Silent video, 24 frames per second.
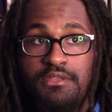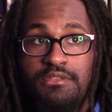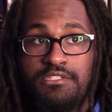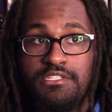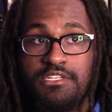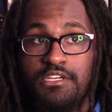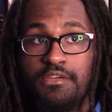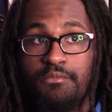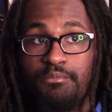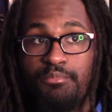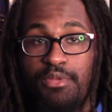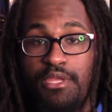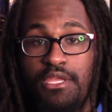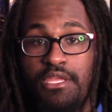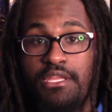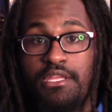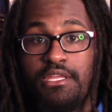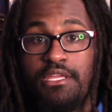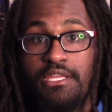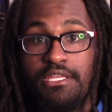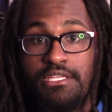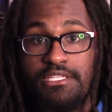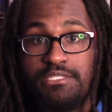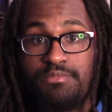to compete
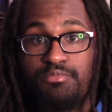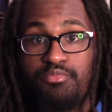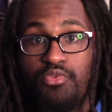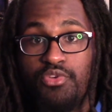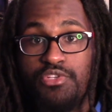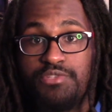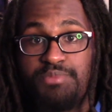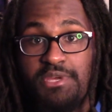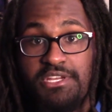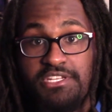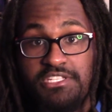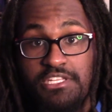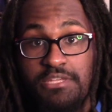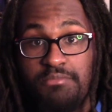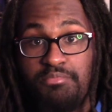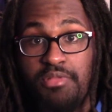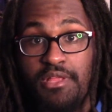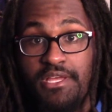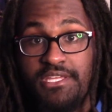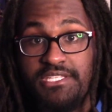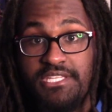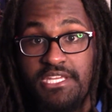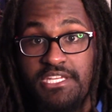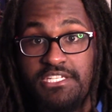against, especially
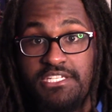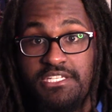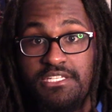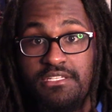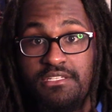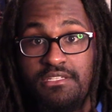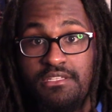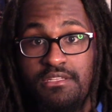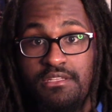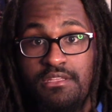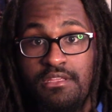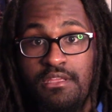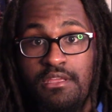PlayStation.